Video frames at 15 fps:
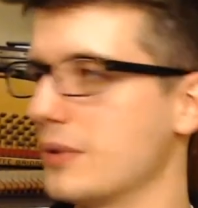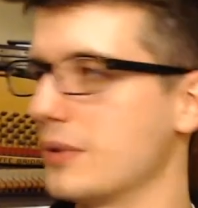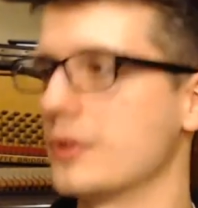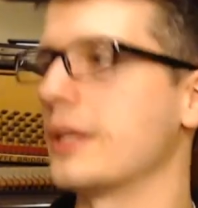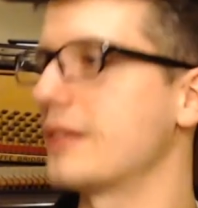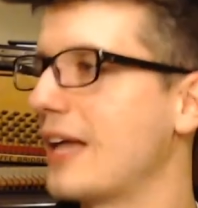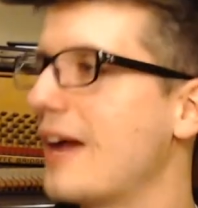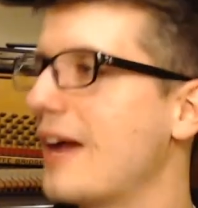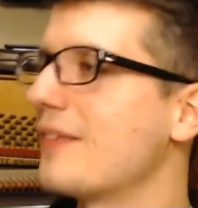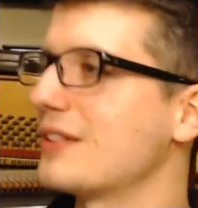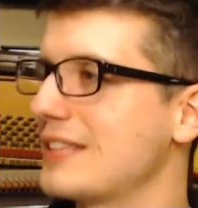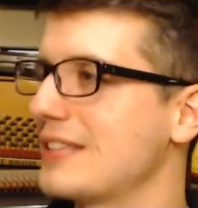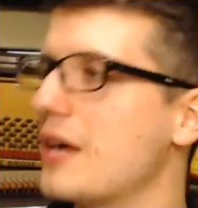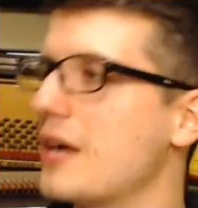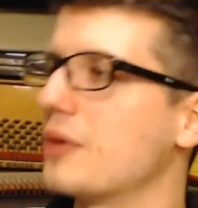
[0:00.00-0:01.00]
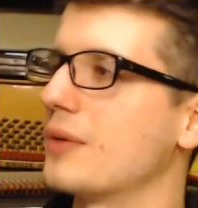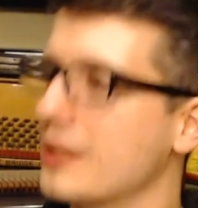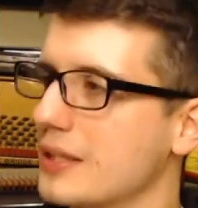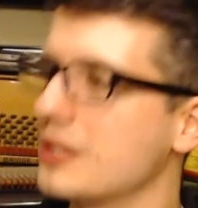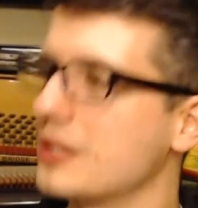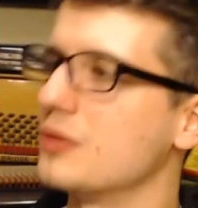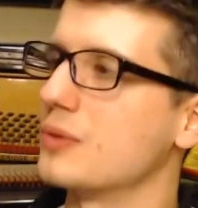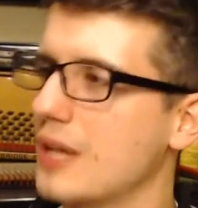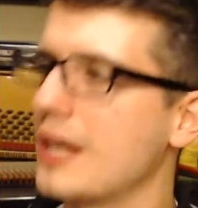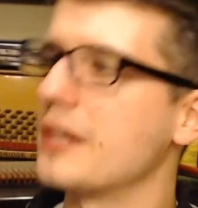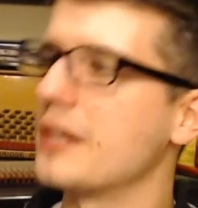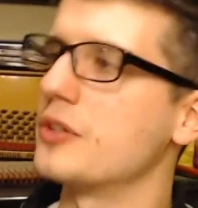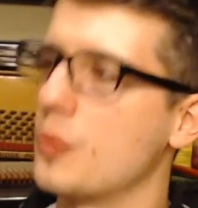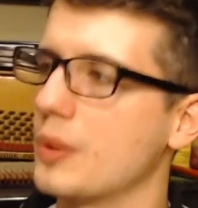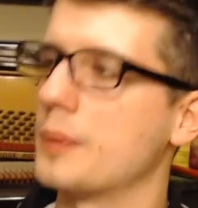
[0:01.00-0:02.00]
You're like, they have a sound, right? Like, you kind
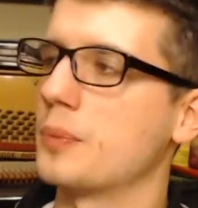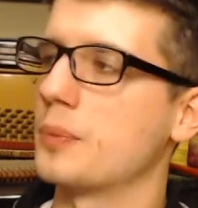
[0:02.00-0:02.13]
of know what a